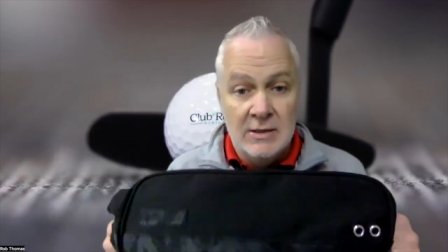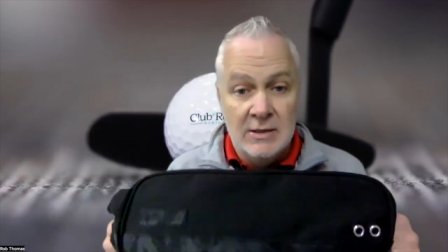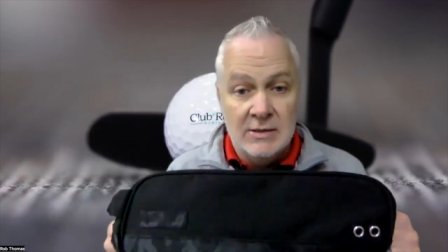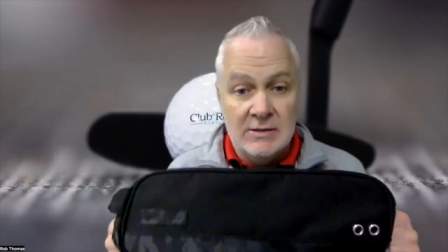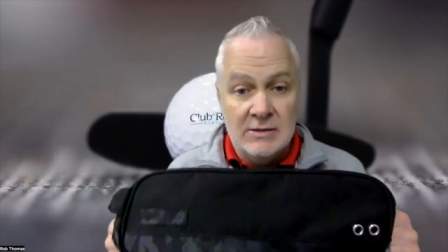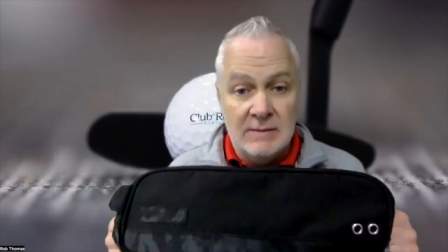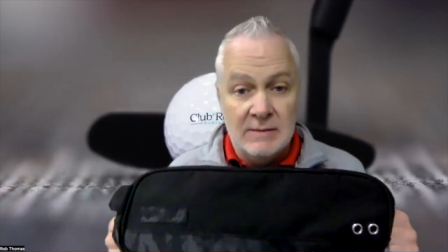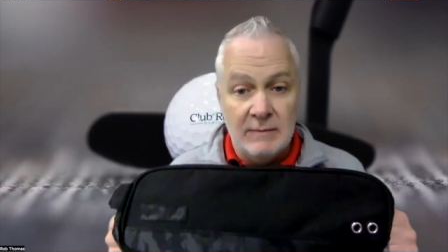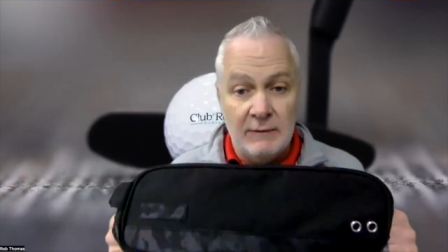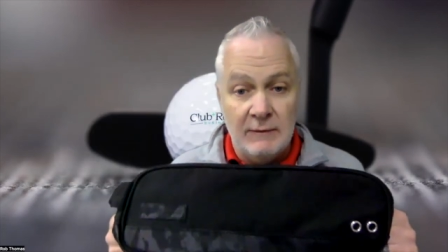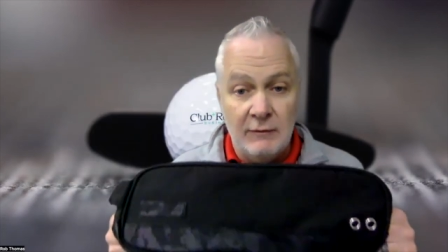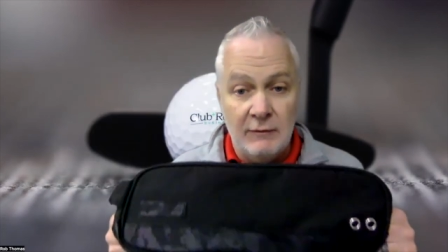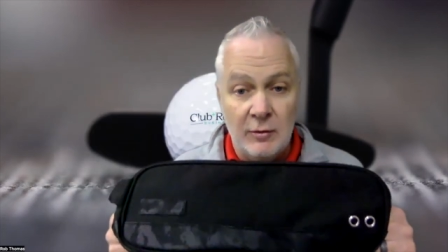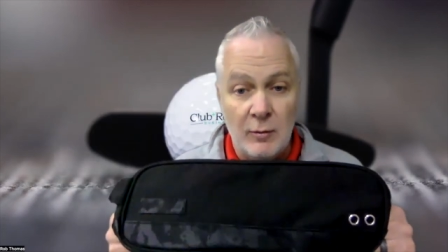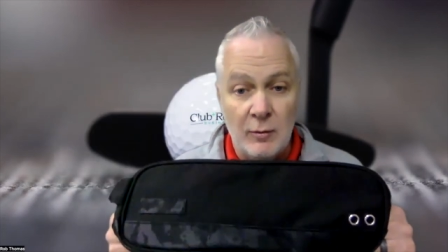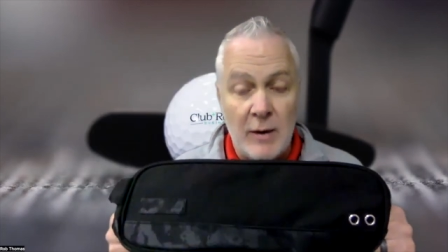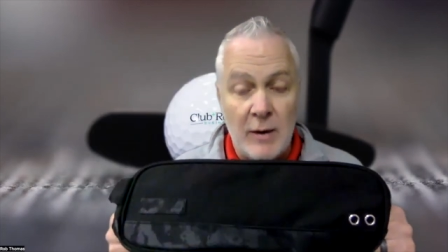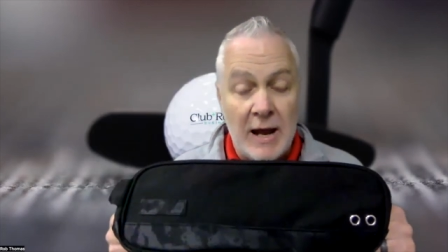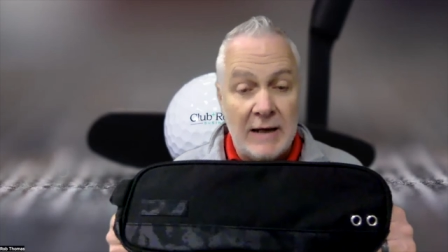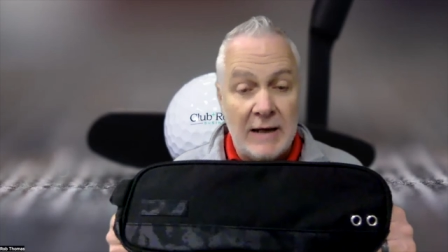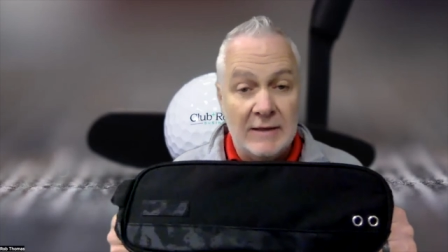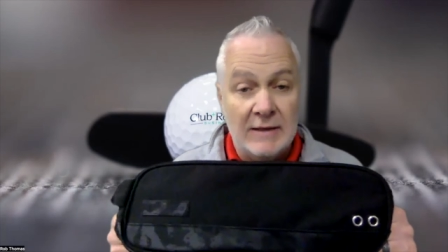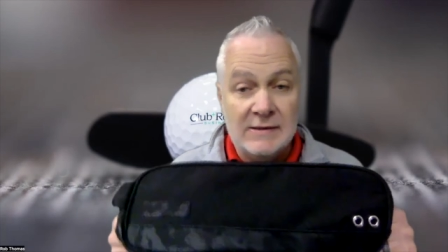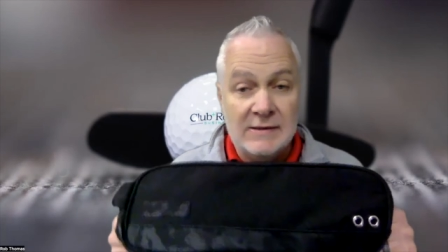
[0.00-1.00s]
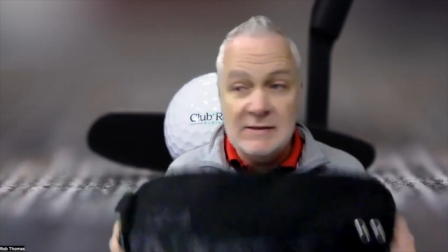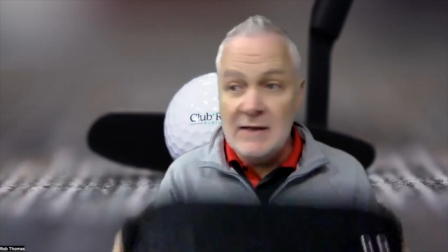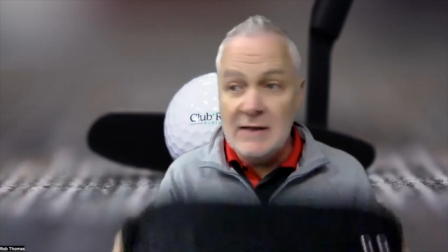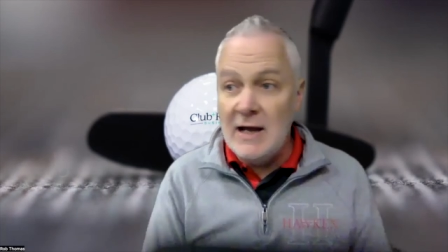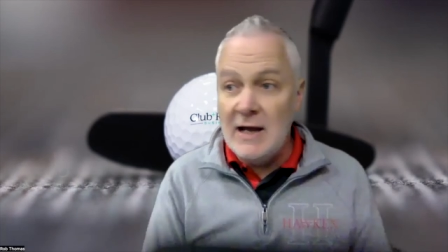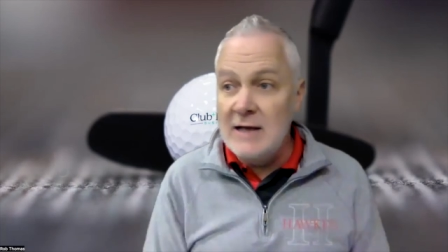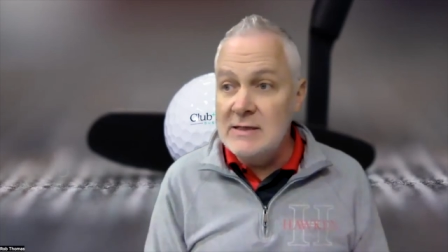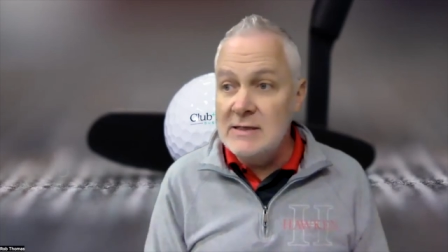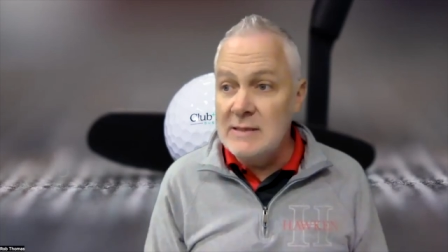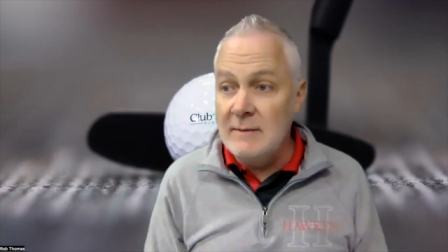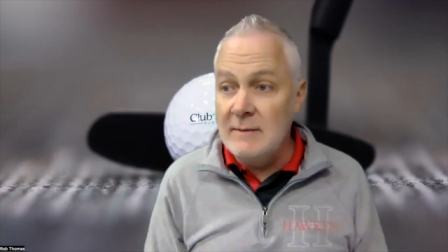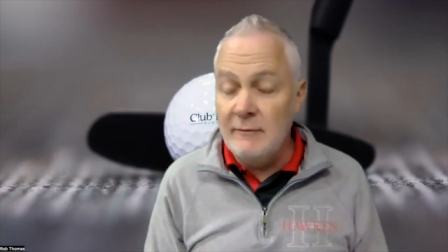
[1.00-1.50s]
something for the racket
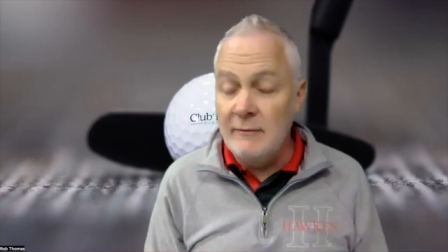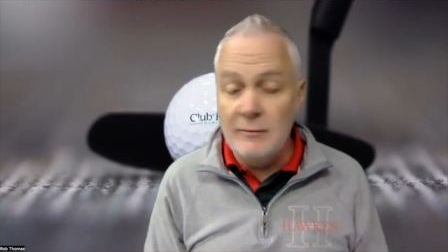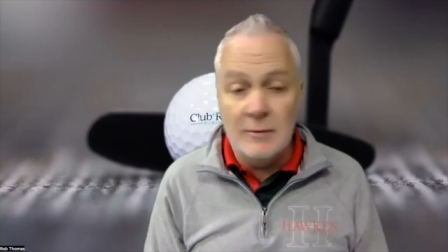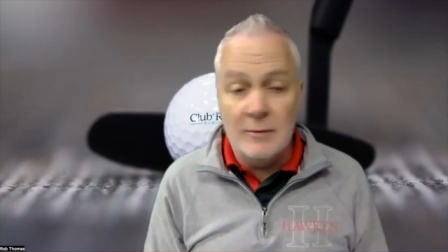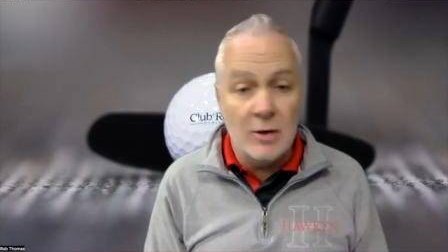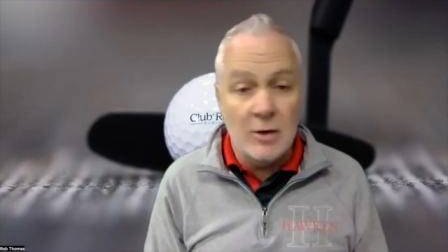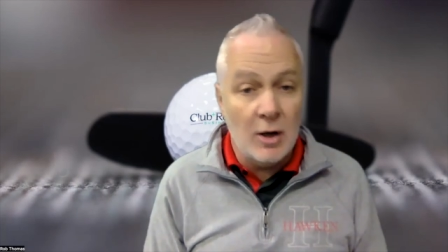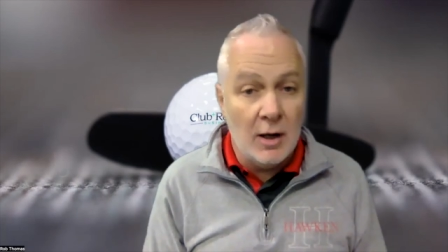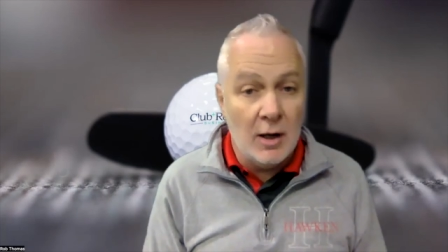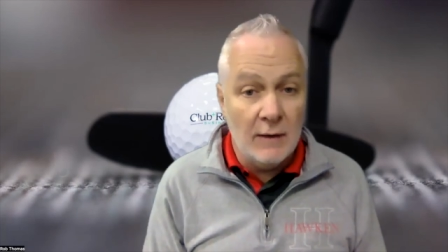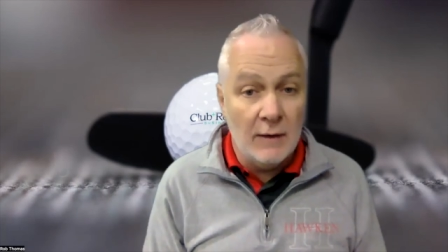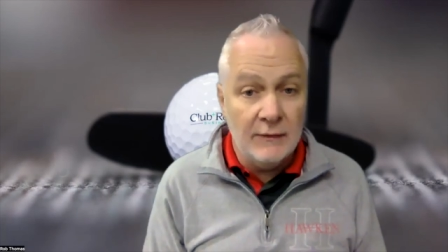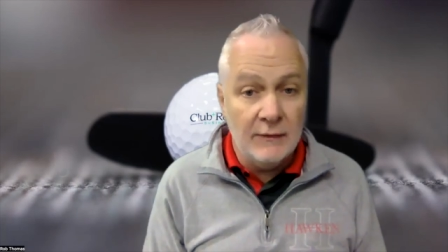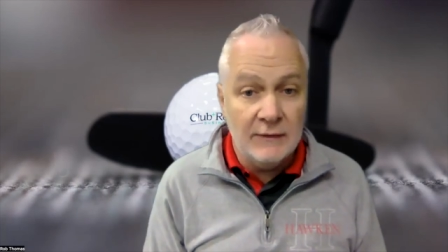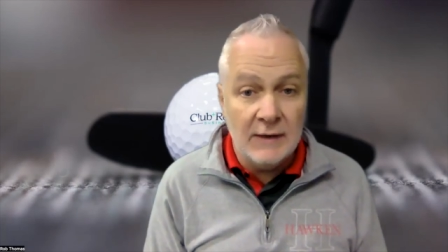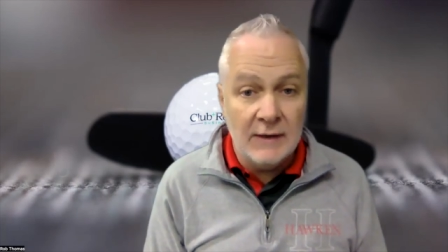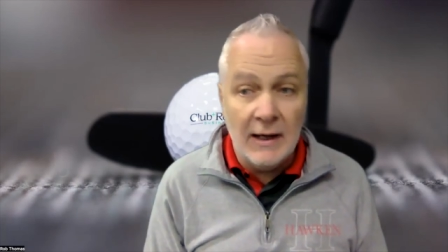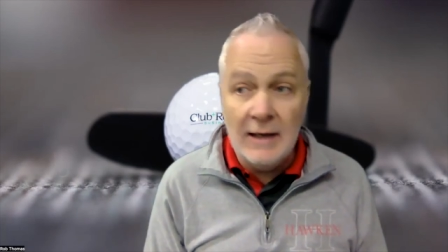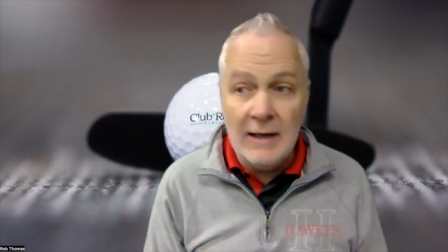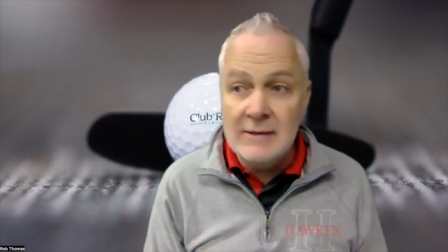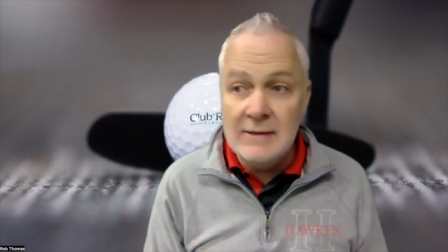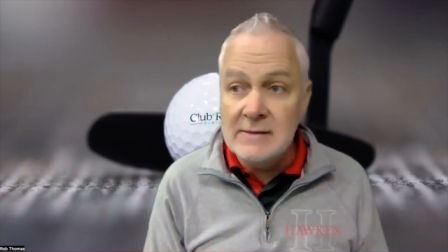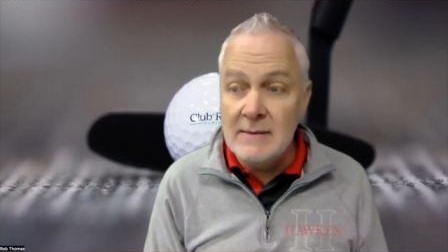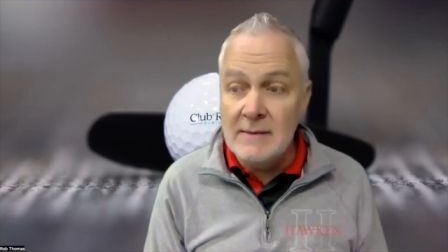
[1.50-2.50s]
side, something from the golf side,